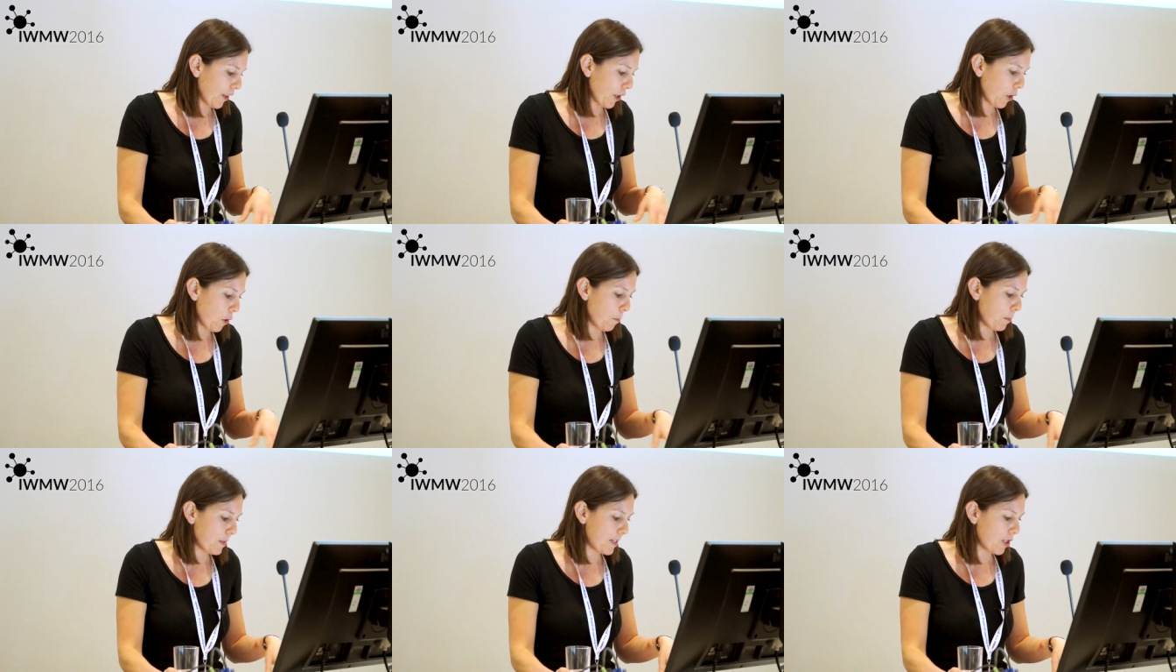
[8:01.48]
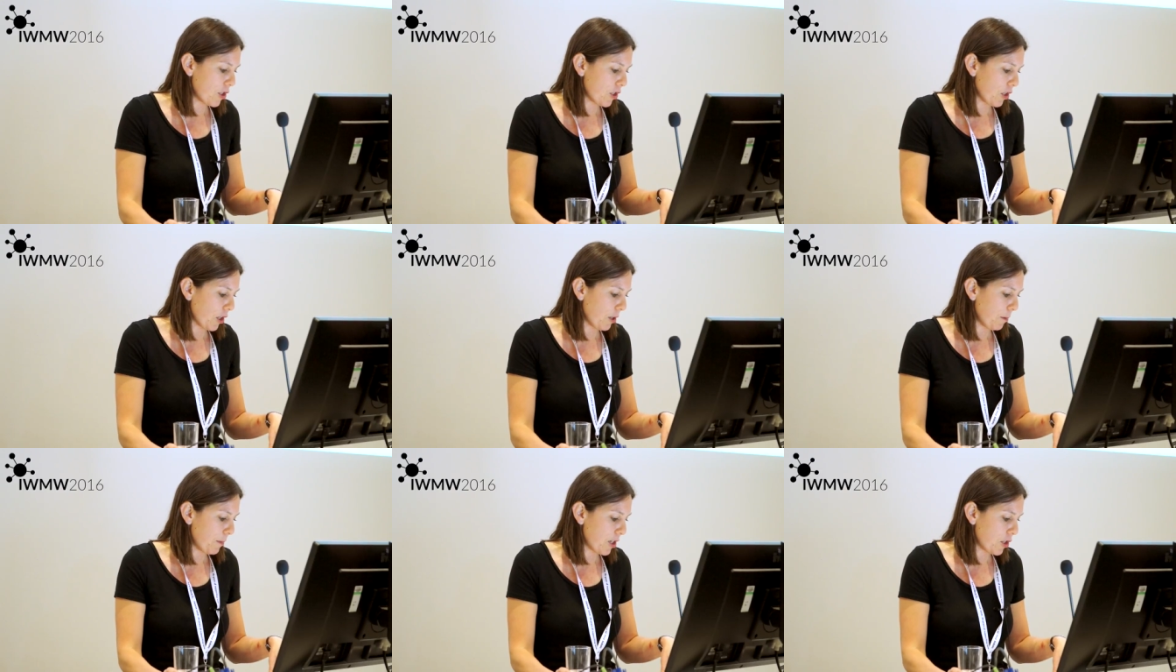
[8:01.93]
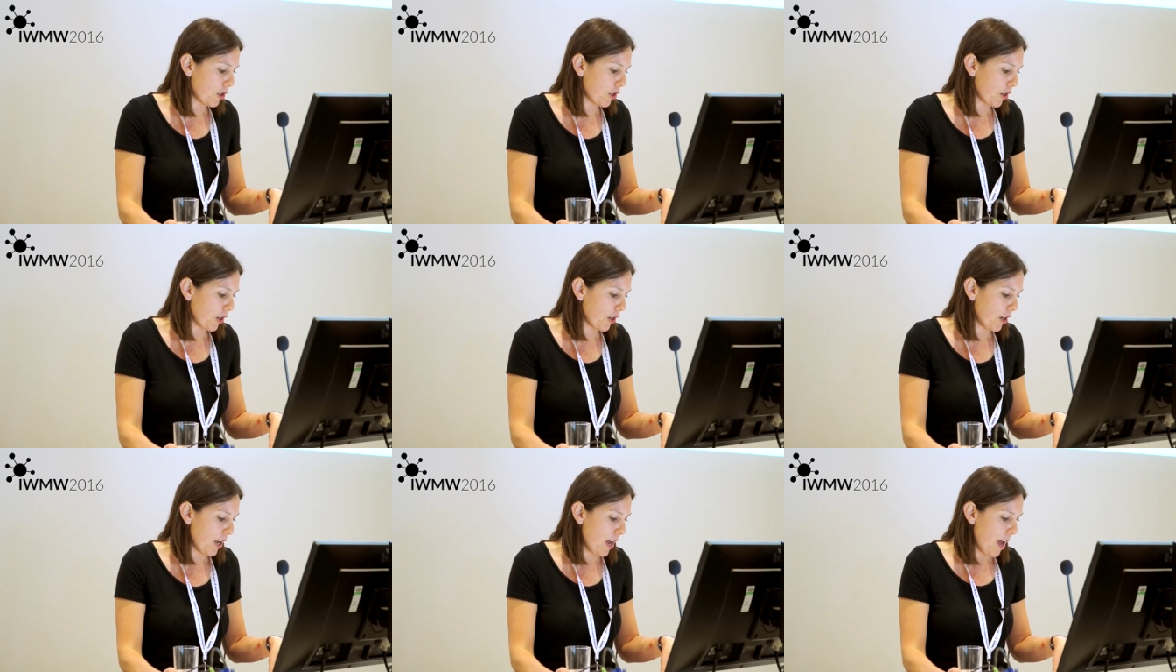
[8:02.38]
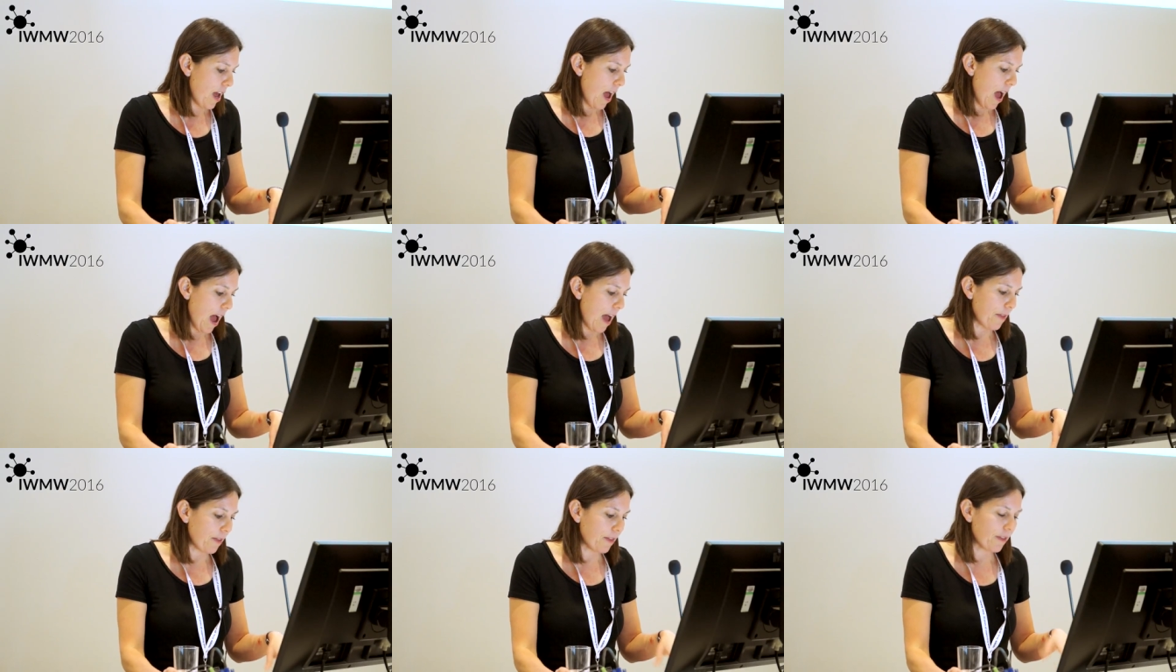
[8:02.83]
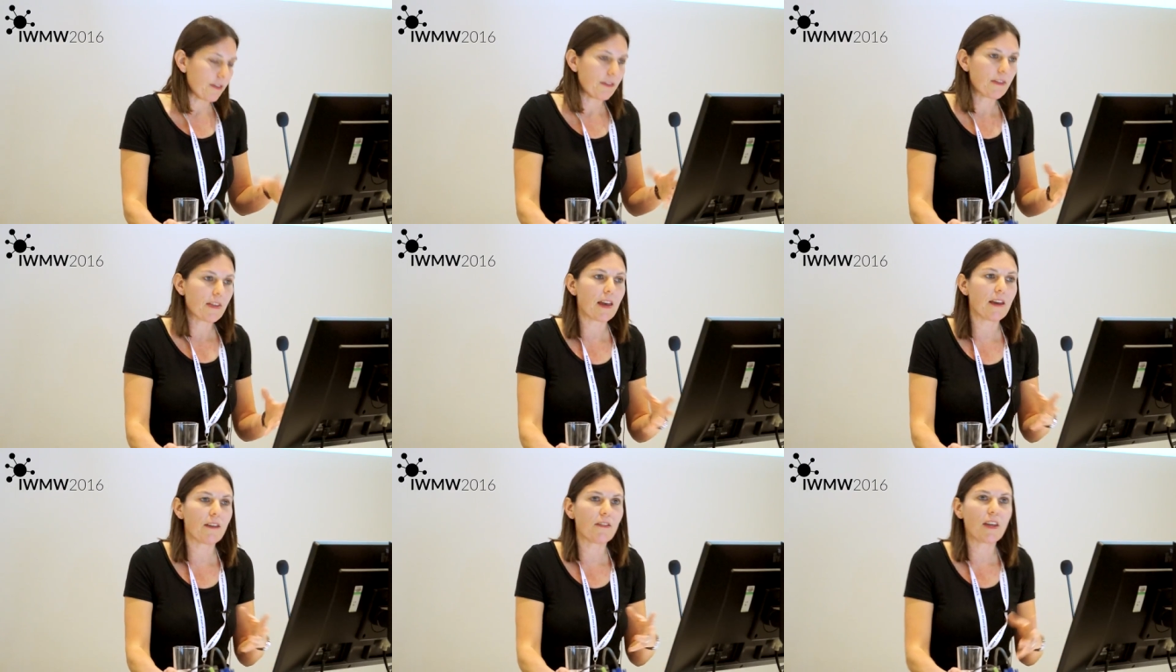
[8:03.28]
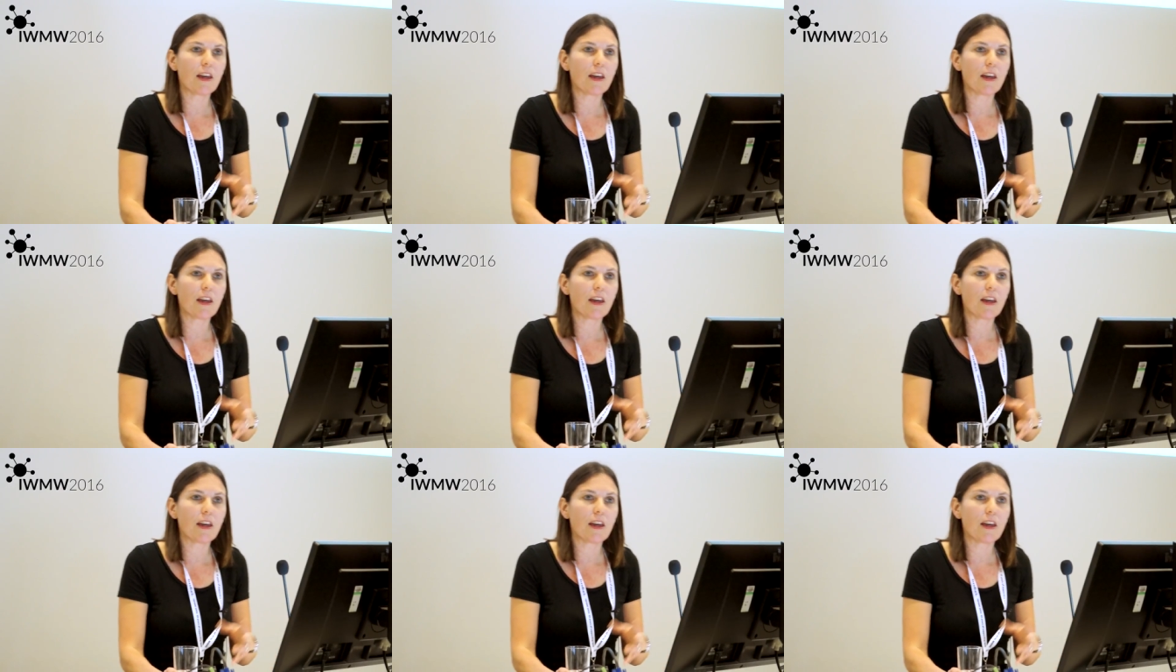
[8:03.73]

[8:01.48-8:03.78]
and the Competition Commission, and they're,